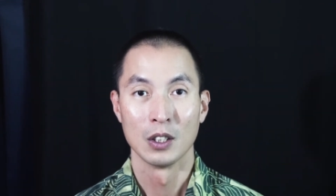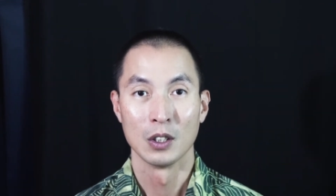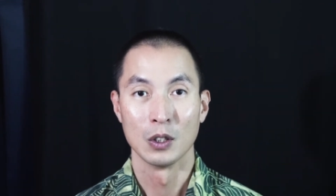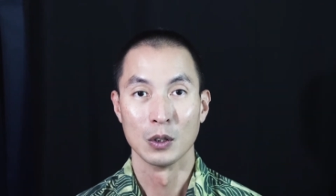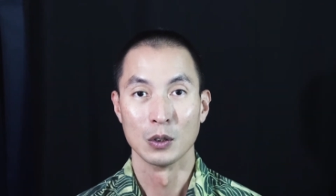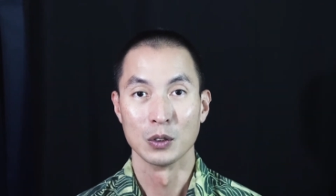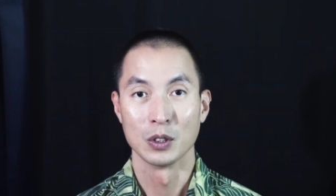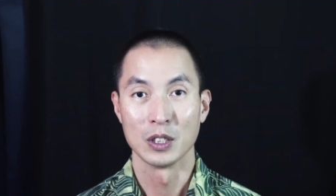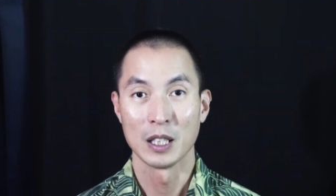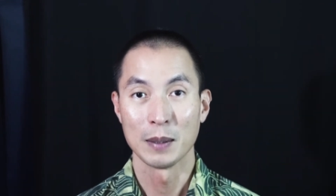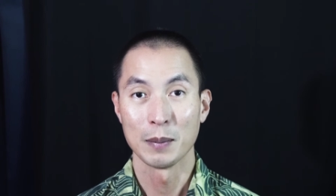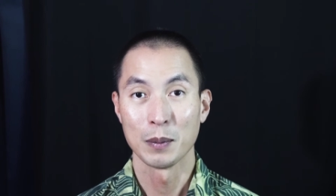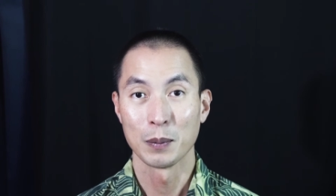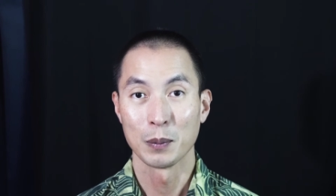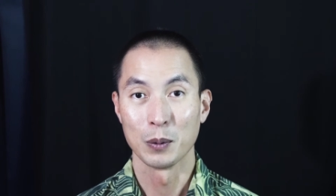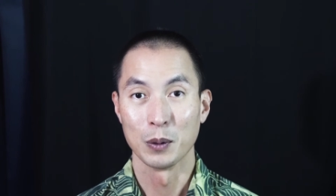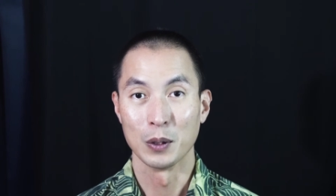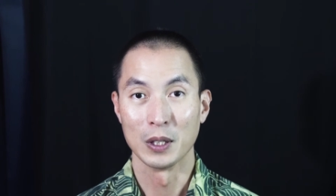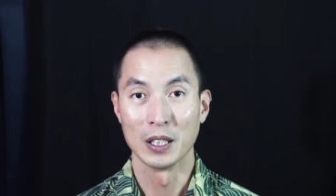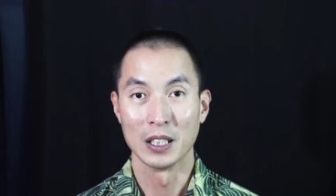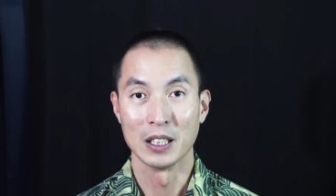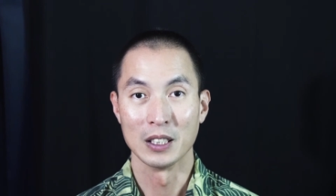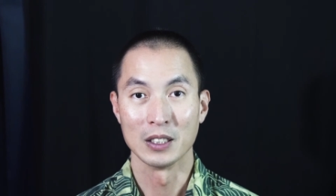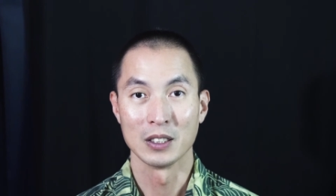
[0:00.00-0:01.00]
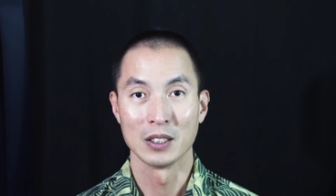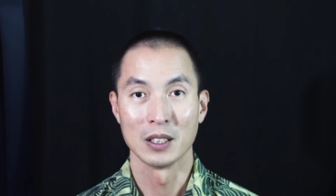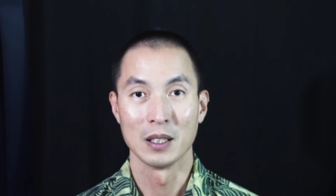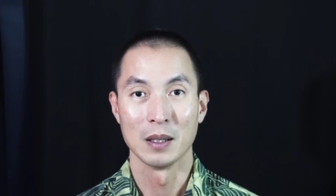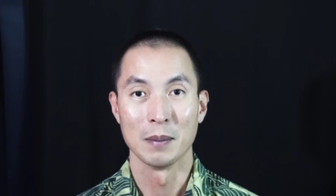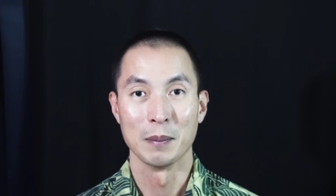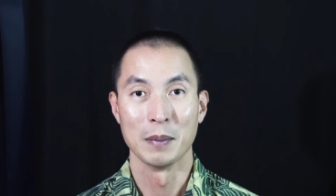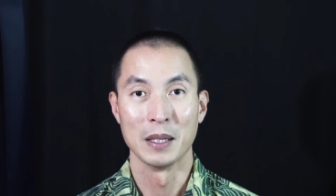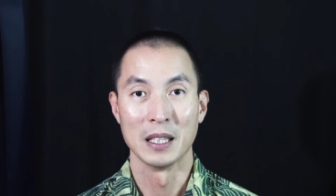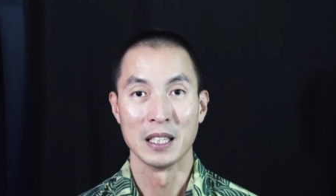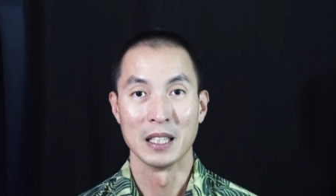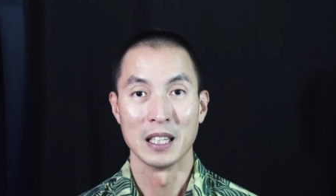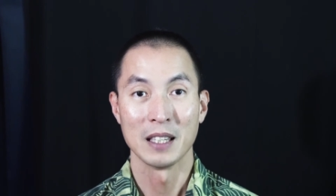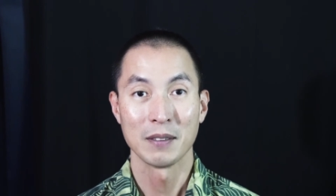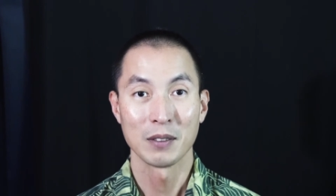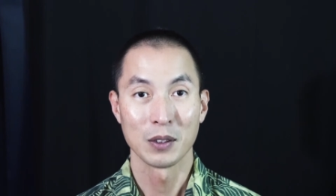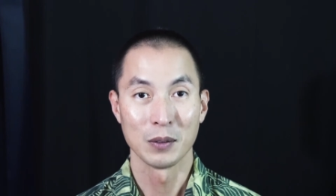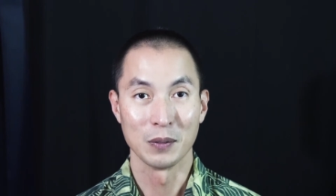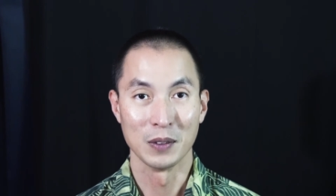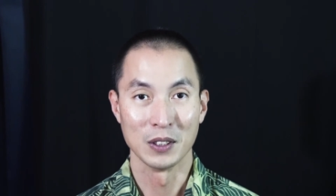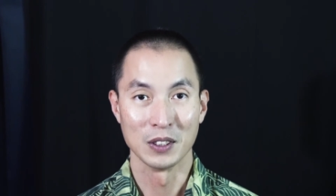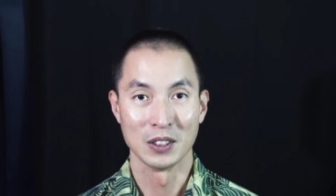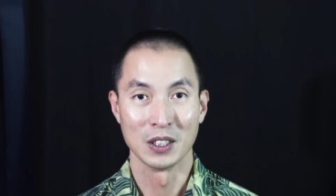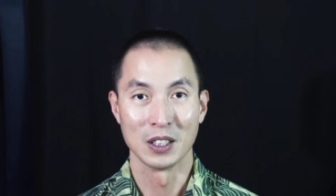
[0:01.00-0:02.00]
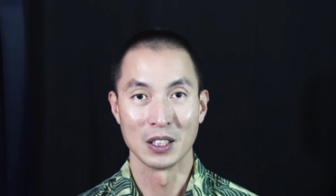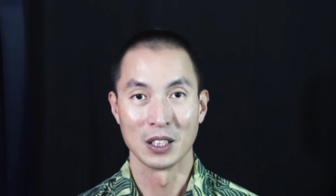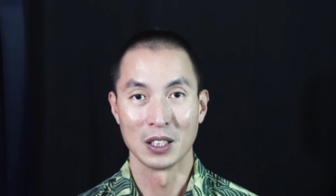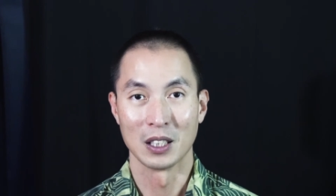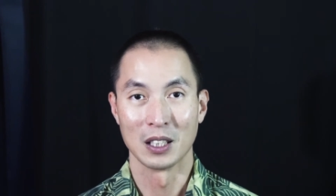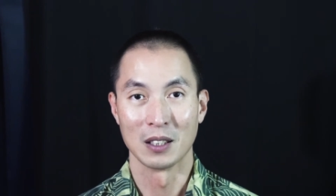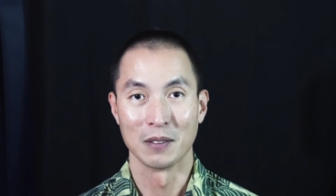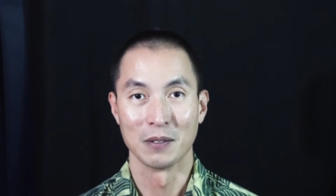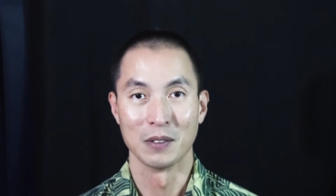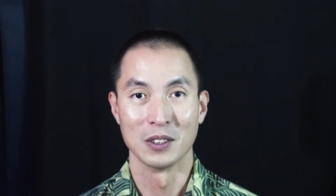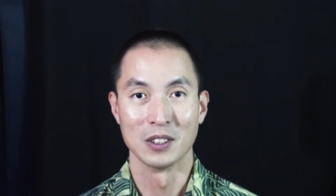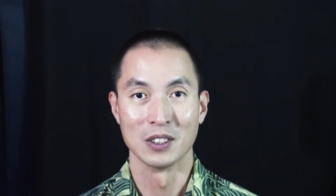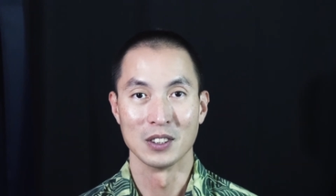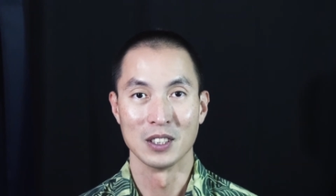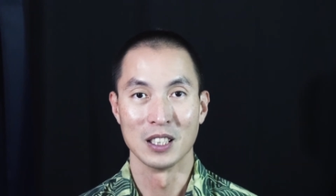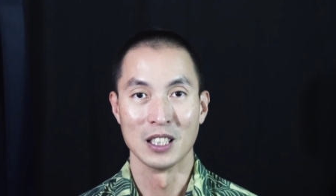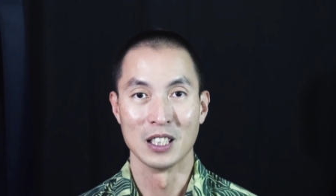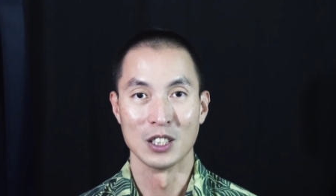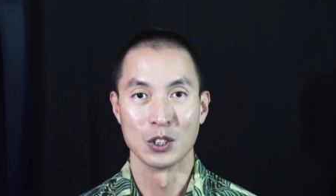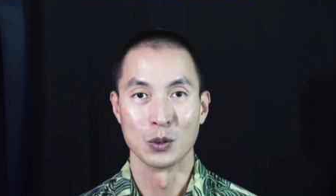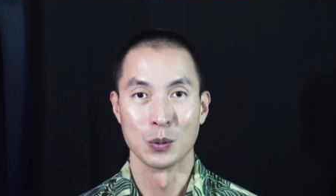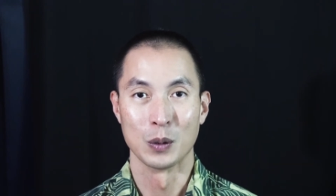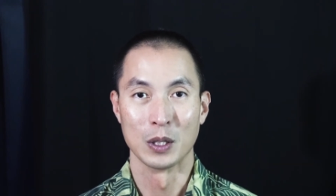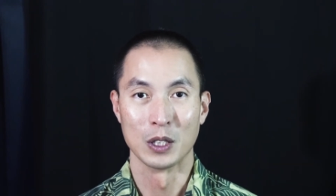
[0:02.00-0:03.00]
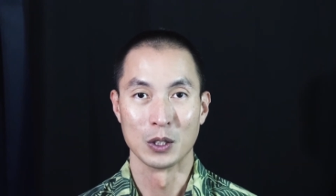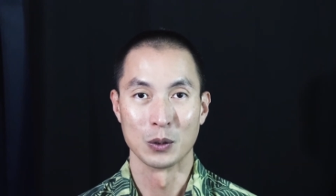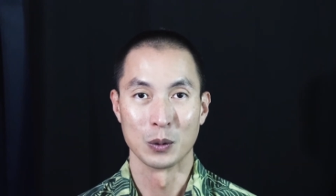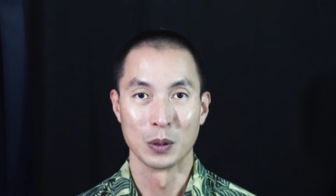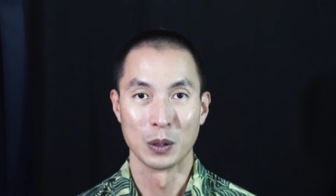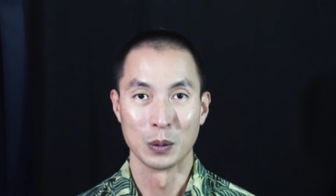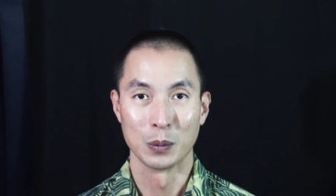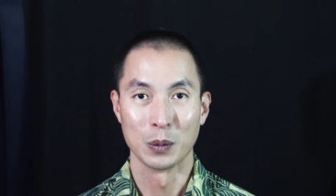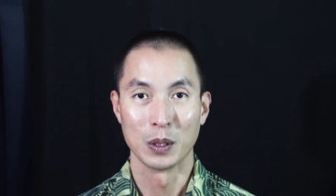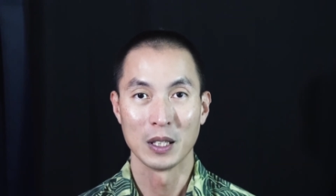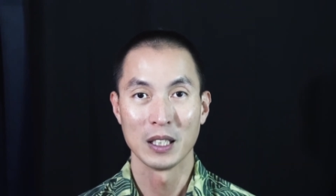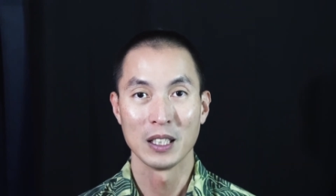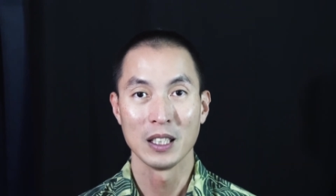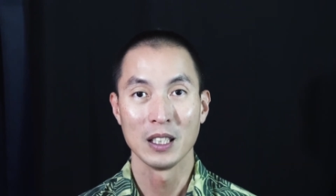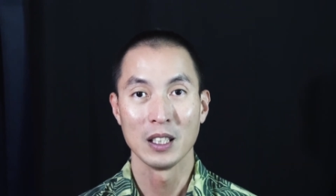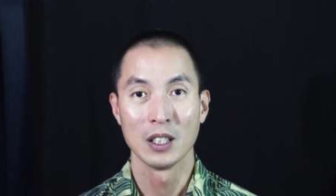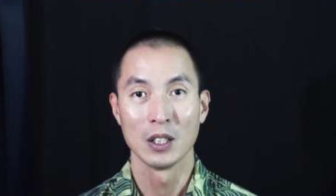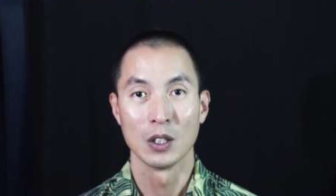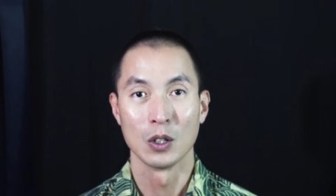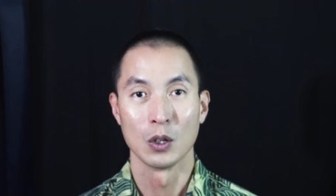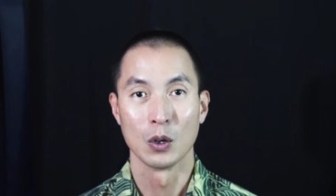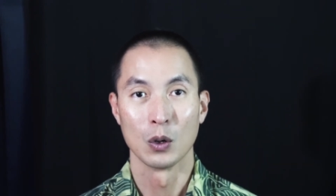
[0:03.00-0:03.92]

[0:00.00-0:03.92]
Those same employees may never visit their office in 2021,